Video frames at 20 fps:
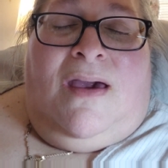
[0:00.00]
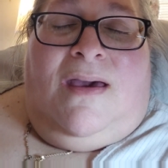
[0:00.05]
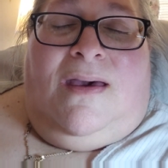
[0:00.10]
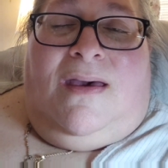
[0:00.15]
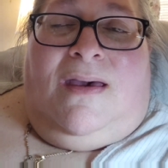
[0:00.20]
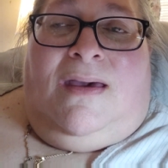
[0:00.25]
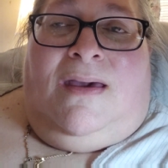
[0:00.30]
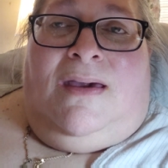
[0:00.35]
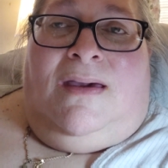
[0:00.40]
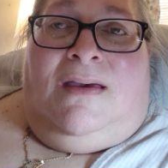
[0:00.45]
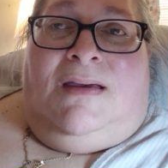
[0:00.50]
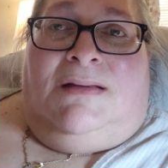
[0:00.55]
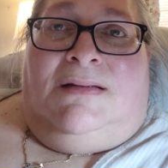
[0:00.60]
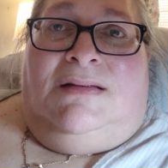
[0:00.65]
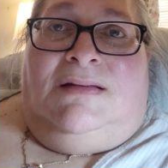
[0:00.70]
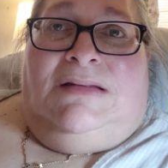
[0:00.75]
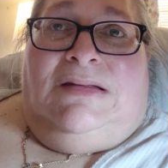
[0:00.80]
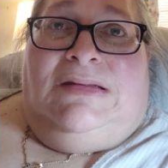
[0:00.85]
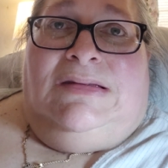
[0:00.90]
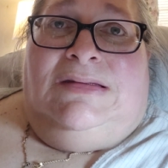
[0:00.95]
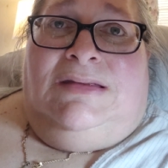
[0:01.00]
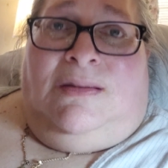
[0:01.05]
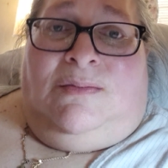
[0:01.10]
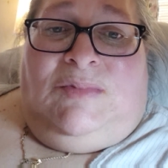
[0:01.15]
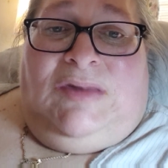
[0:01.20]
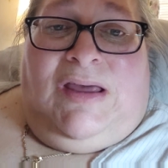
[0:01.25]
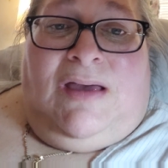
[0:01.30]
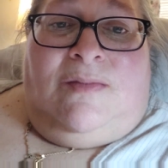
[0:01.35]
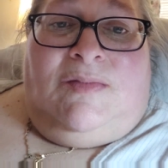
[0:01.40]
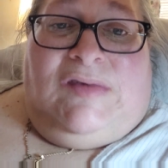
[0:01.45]
And
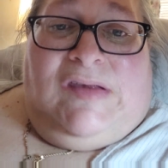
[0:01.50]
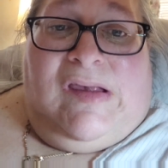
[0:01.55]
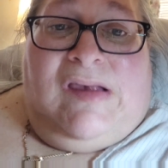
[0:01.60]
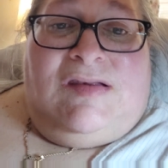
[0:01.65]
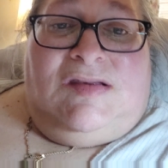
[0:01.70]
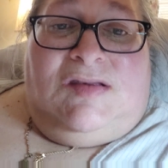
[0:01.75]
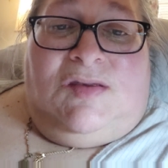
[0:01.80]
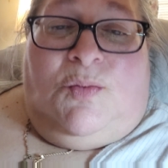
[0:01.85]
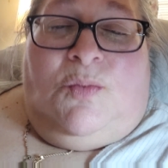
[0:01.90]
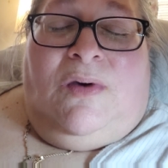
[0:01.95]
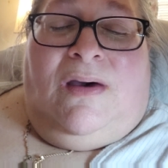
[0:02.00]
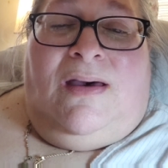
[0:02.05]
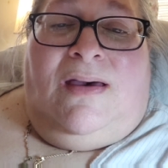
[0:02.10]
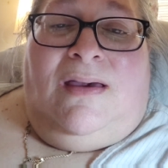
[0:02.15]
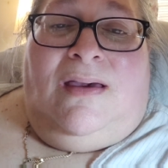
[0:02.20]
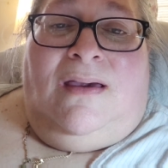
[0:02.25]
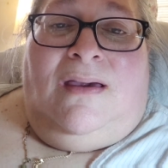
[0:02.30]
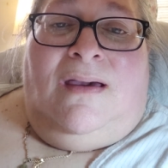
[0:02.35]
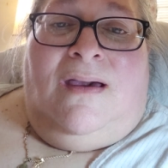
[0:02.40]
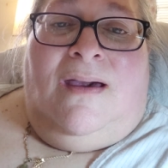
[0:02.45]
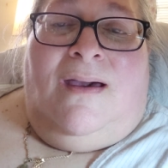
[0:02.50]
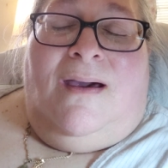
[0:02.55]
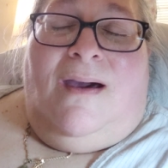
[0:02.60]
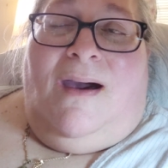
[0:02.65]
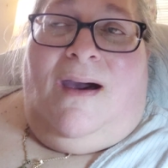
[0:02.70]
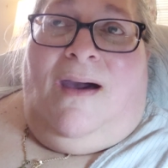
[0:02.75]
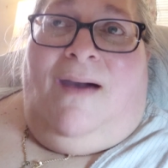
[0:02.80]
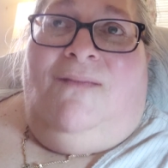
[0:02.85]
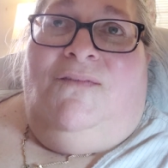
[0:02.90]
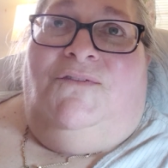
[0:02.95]
sometimes that's the way
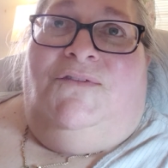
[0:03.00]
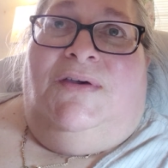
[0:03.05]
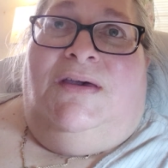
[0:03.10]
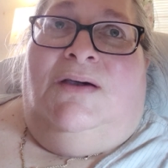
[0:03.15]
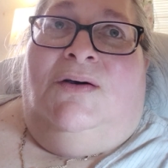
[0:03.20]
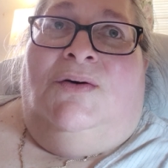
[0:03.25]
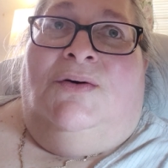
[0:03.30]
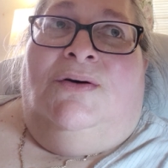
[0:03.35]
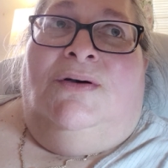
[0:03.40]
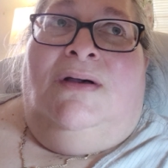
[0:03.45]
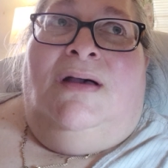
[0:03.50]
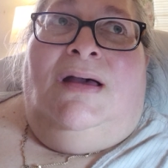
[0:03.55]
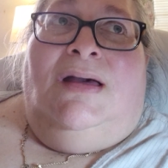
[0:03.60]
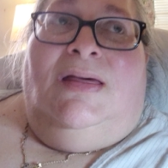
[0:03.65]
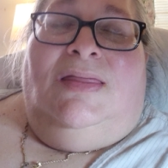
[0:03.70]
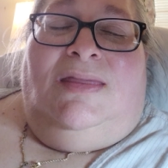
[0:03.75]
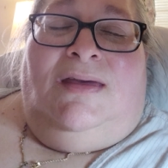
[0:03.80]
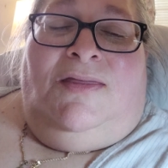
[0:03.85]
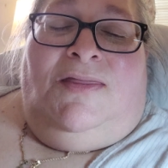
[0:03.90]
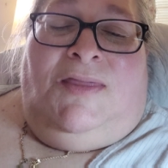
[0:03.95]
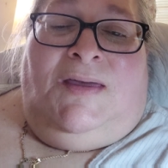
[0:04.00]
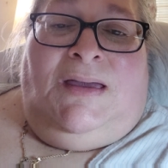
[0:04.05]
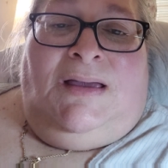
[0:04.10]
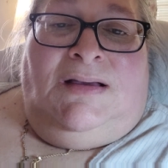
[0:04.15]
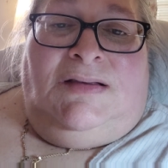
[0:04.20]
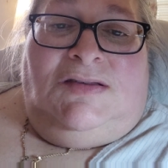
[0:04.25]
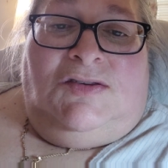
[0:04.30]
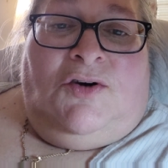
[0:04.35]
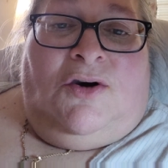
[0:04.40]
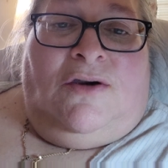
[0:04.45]
I feel, that
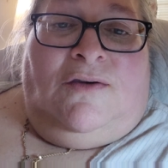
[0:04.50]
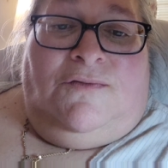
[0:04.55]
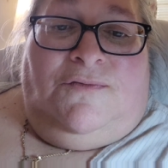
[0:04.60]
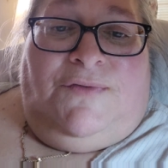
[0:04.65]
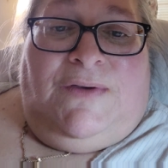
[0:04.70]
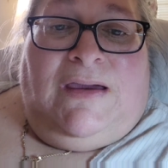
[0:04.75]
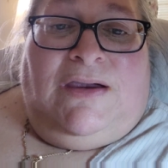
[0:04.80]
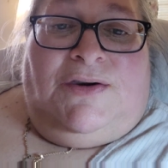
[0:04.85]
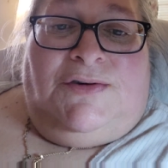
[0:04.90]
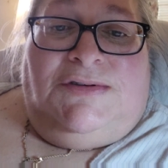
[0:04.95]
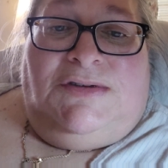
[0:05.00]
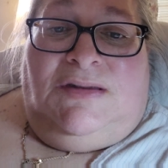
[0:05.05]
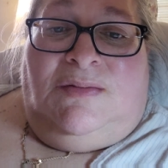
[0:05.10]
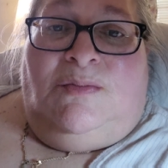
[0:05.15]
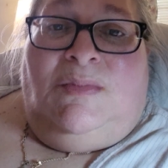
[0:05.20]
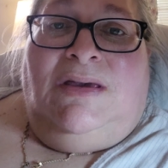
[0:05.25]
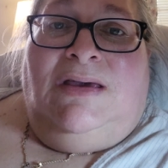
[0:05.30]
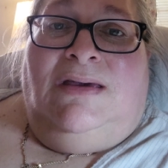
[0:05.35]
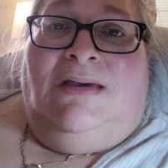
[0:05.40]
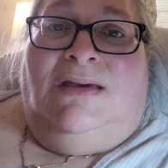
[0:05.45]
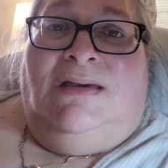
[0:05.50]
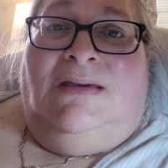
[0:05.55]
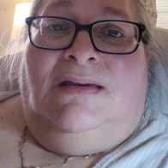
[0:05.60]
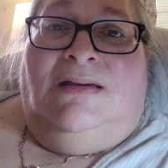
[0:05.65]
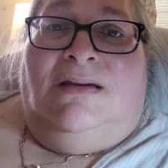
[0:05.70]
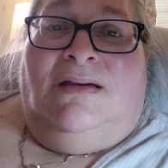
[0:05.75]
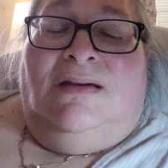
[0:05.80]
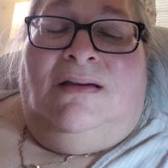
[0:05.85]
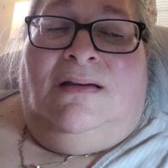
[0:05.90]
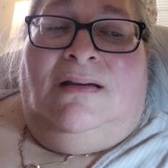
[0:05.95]
things aren't fair to me.
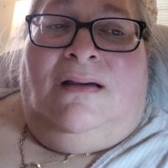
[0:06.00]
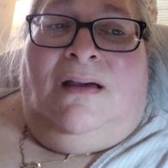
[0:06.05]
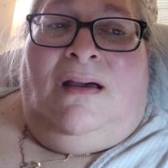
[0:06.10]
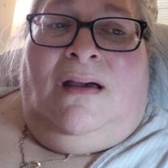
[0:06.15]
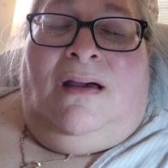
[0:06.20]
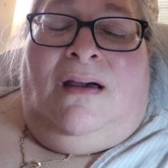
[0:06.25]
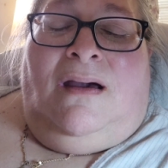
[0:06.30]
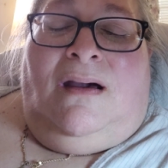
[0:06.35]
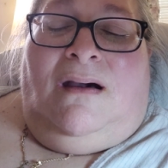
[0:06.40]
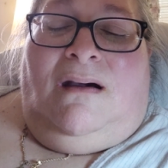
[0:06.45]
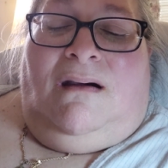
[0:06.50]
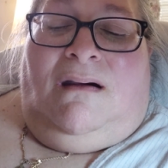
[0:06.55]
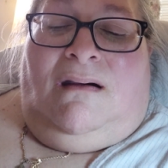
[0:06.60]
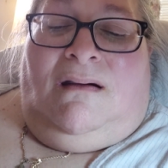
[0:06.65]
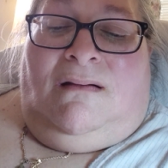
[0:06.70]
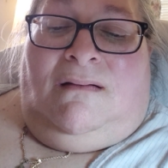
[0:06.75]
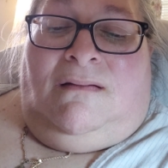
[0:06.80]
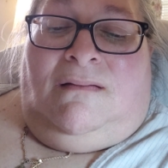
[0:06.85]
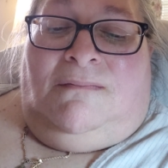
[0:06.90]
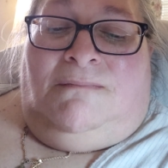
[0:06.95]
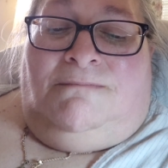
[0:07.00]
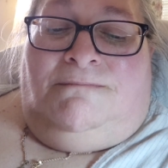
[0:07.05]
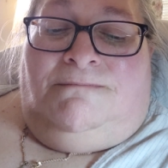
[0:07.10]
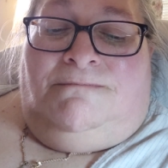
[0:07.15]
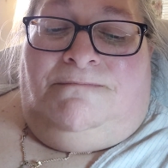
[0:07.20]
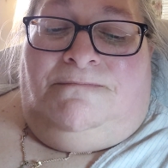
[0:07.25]
But